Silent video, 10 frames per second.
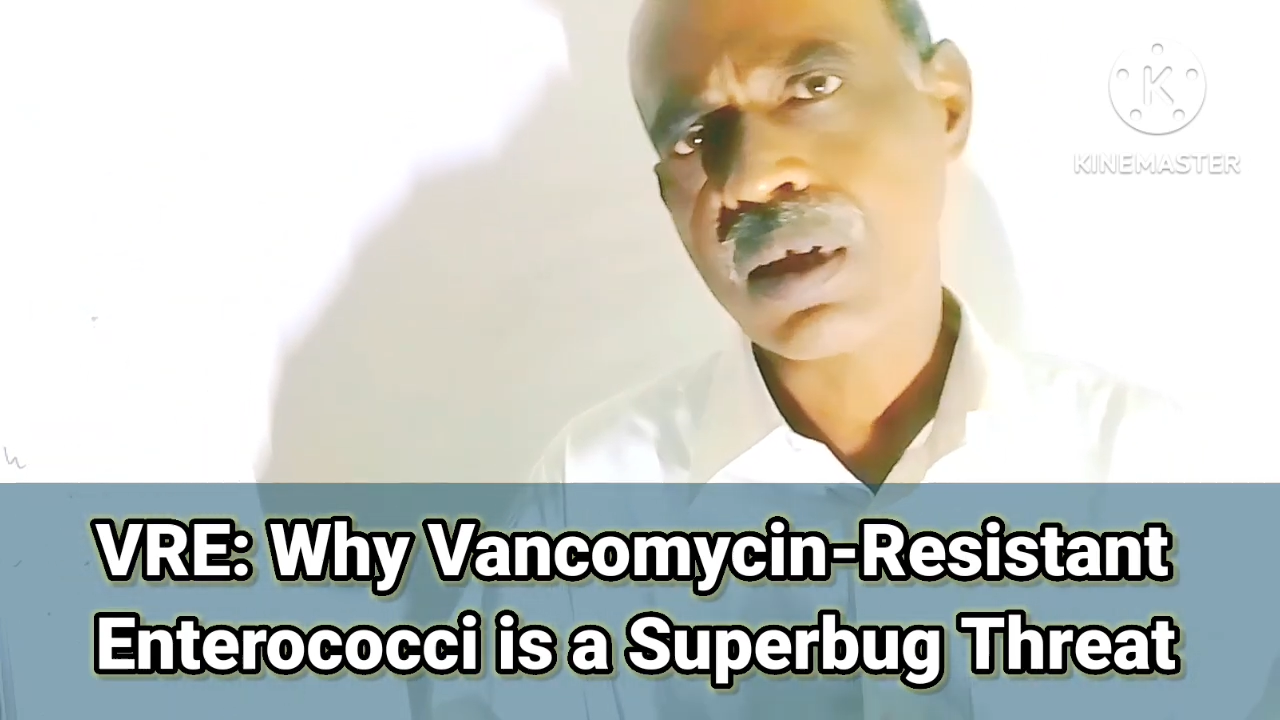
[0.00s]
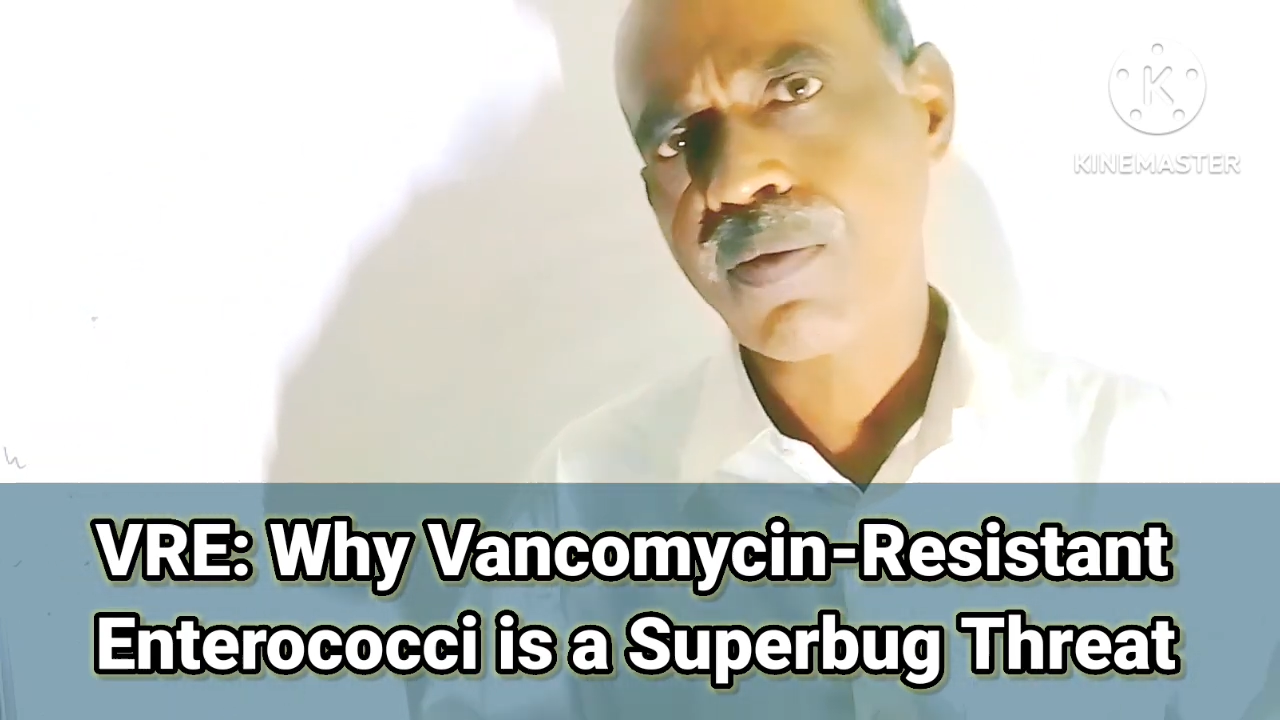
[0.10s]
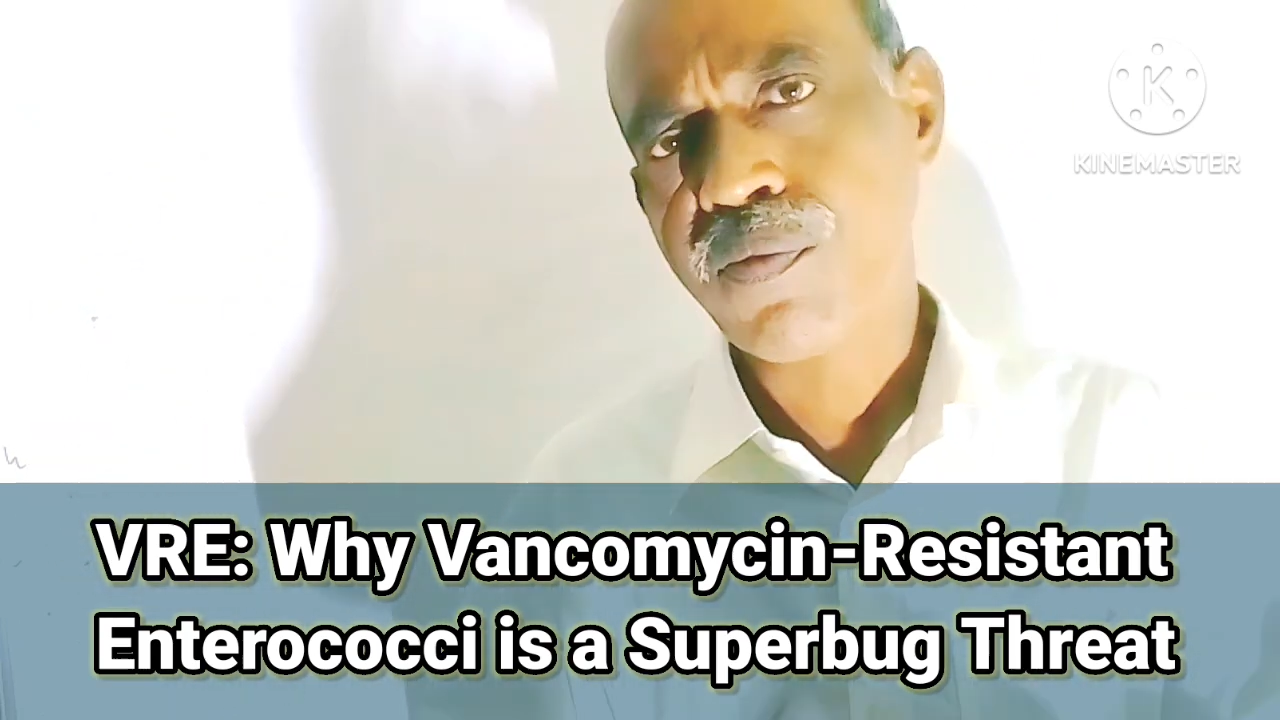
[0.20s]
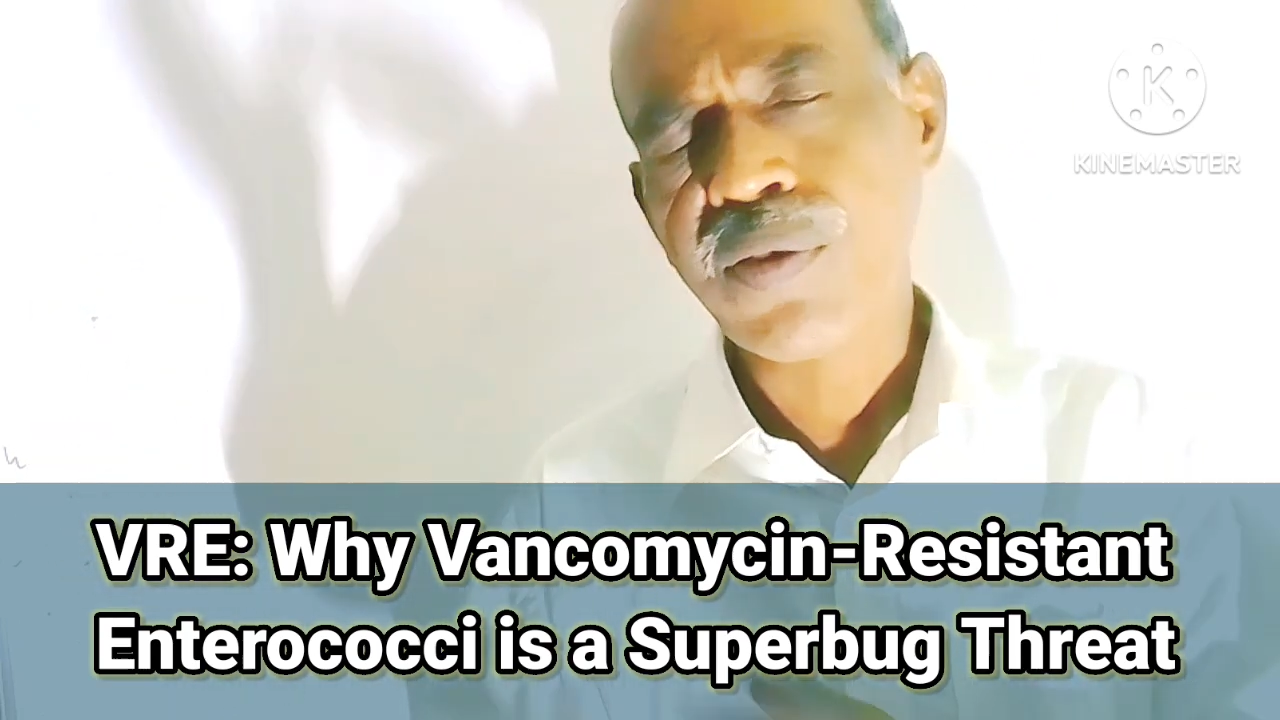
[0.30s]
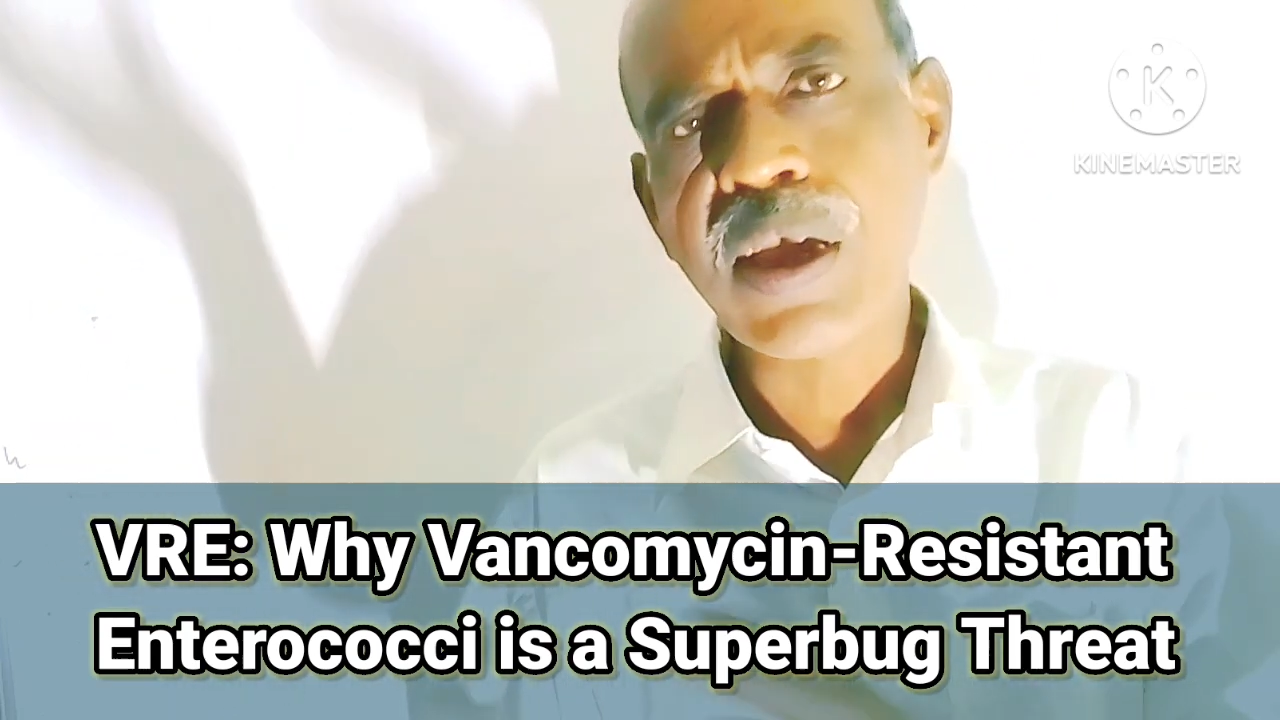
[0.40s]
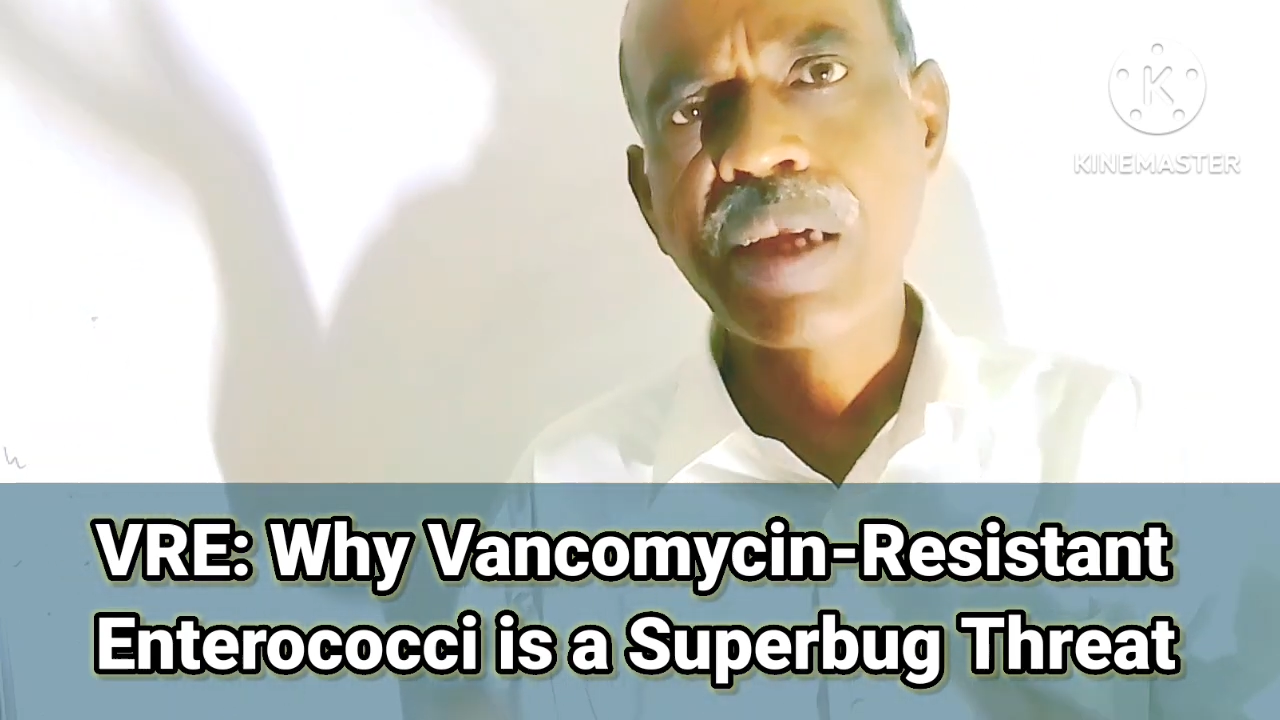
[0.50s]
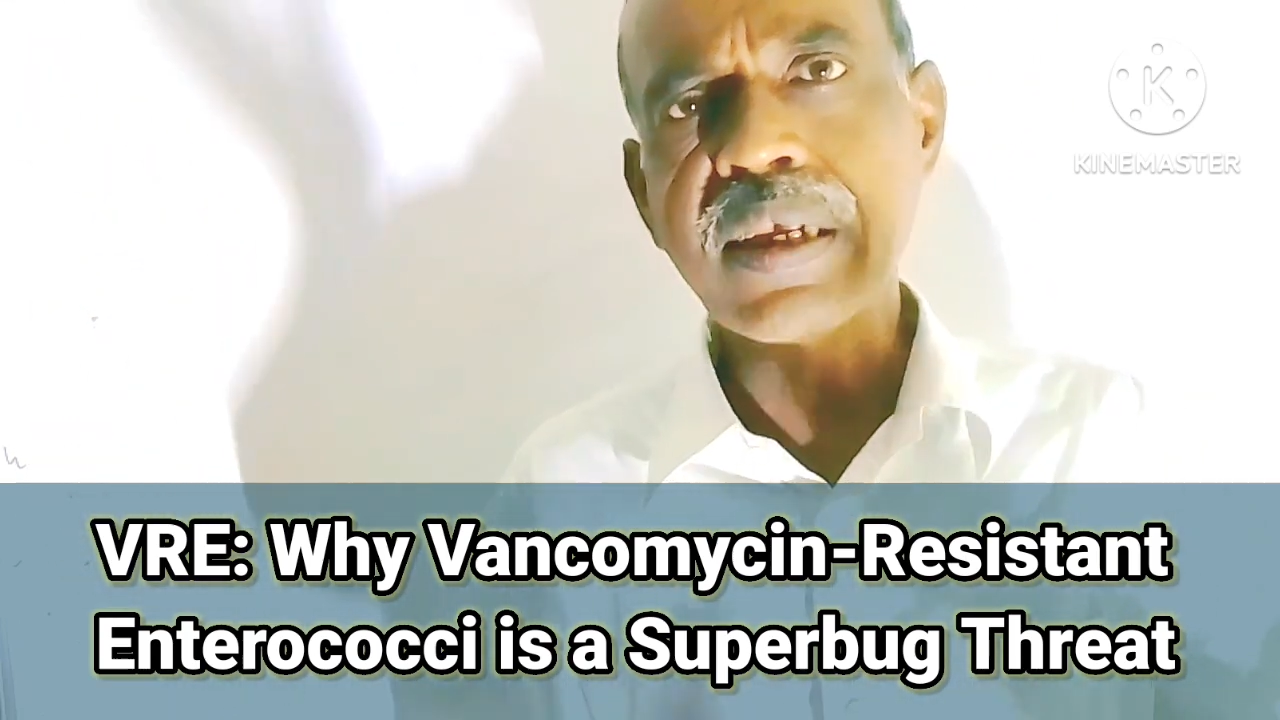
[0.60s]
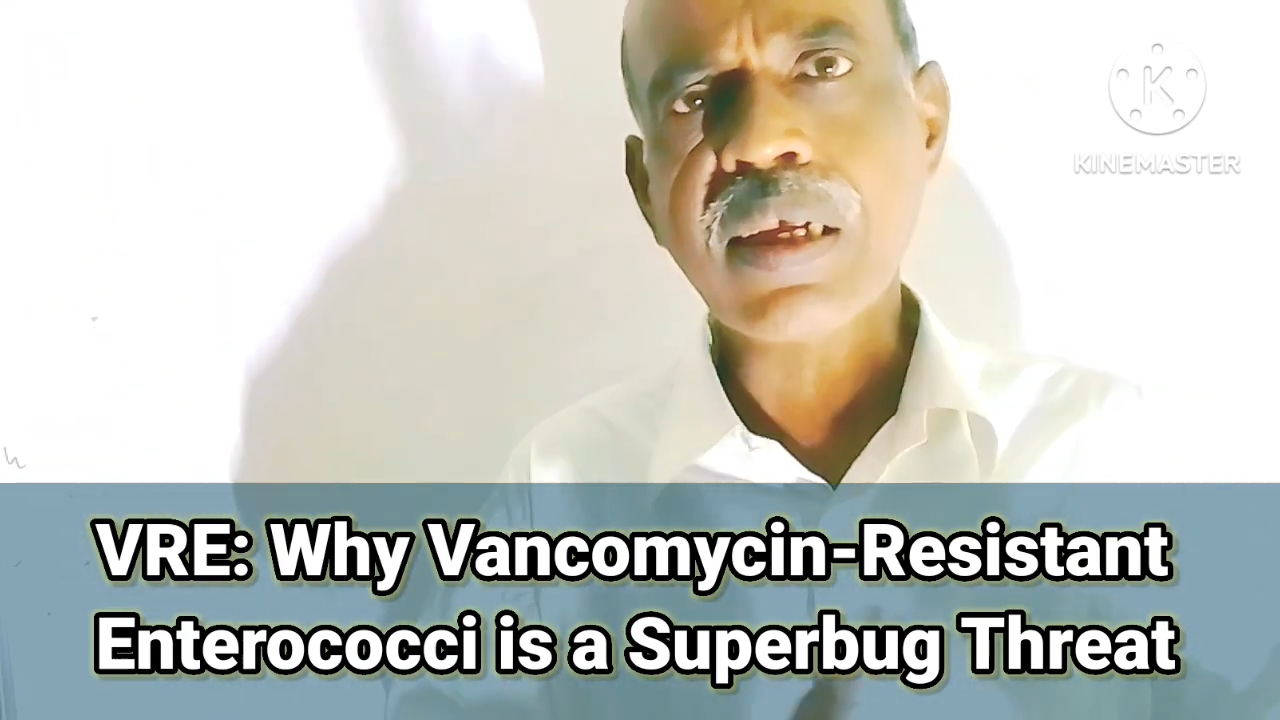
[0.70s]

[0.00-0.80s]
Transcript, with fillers: where